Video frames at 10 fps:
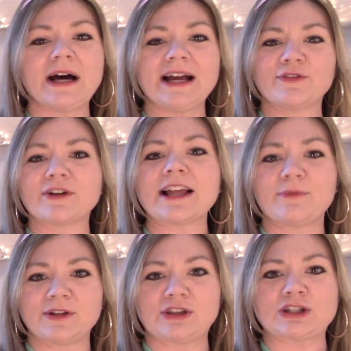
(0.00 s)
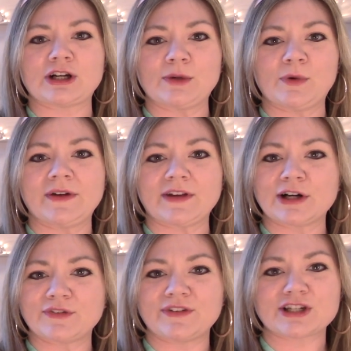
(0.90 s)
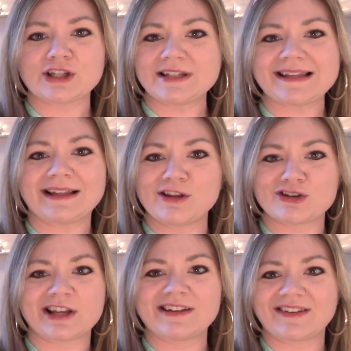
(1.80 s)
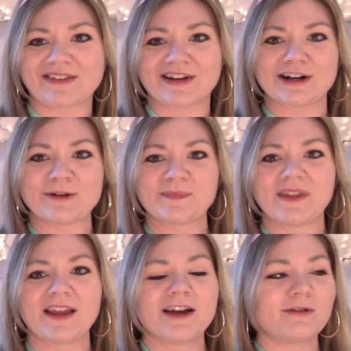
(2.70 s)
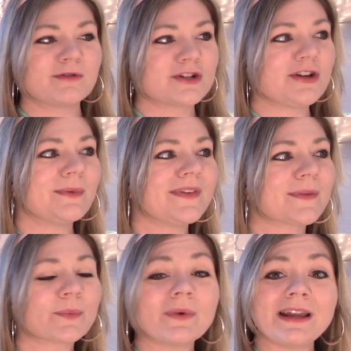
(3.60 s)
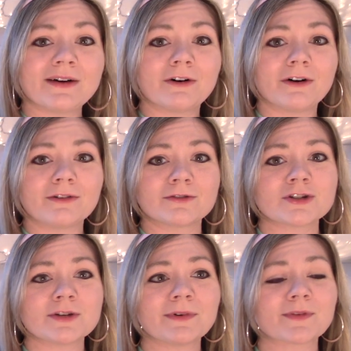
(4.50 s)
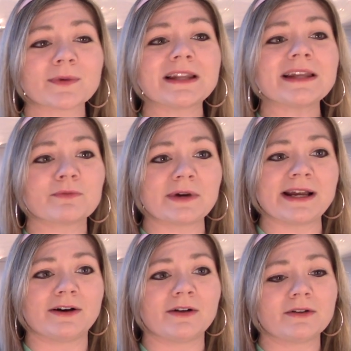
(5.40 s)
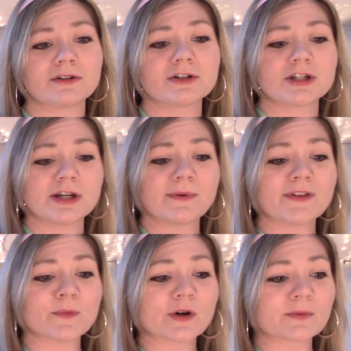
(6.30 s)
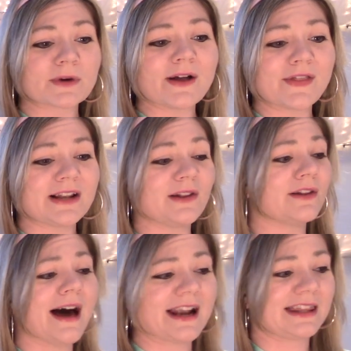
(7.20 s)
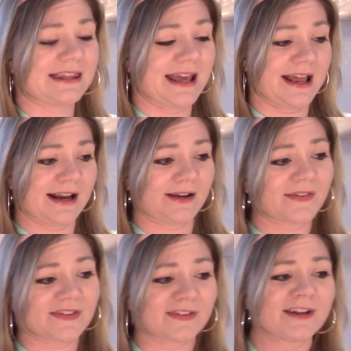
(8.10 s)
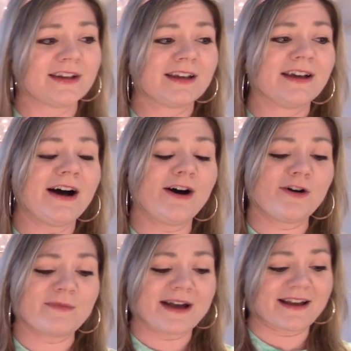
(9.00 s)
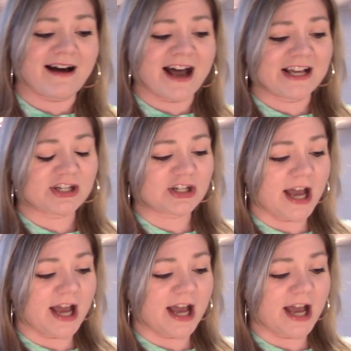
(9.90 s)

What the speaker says: I forget what the term was, artificial intelligence or... She was real. She was really real. She was more real than a lot of things. Oh my gosh.